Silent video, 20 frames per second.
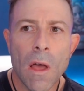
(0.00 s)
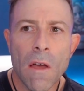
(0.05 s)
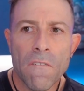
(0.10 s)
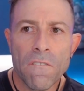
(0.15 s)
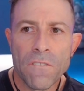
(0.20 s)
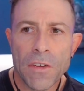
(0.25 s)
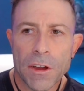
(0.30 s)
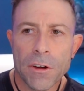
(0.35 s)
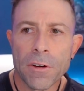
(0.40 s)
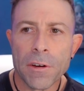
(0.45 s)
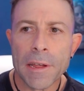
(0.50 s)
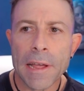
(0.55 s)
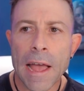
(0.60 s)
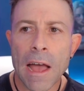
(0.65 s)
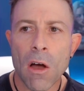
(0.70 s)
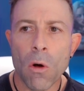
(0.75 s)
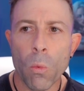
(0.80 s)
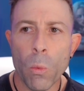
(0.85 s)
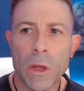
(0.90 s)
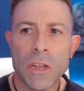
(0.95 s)
figuring
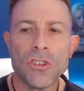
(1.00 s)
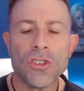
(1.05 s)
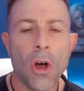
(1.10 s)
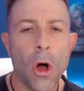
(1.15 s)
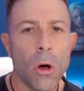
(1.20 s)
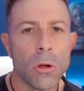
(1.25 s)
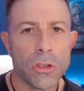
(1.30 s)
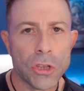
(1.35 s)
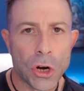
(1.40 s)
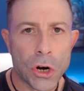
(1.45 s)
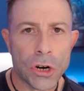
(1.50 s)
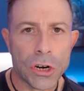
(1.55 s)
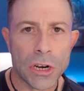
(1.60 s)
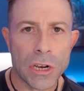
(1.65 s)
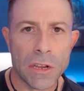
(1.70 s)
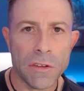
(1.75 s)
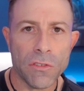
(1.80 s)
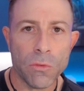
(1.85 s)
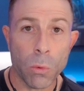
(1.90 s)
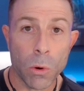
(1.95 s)
out which
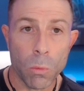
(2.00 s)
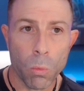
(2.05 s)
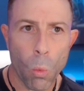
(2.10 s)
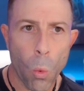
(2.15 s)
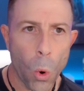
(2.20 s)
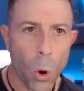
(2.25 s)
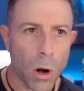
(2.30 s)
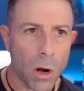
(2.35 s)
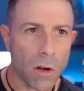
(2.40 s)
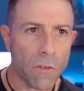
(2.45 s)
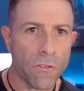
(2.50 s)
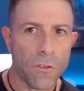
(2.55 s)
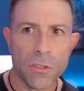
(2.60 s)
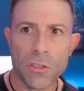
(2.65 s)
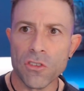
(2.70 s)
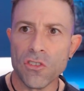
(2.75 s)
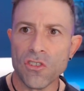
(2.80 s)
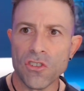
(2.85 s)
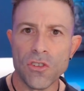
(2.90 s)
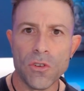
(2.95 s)
alternatives would work for
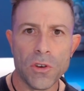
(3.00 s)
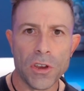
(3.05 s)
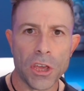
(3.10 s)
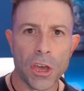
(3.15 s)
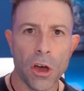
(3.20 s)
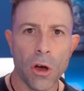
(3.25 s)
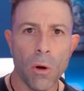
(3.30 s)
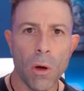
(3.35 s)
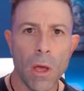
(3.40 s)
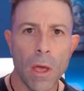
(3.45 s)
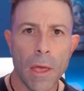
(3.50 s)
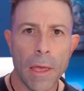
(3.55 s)
the studio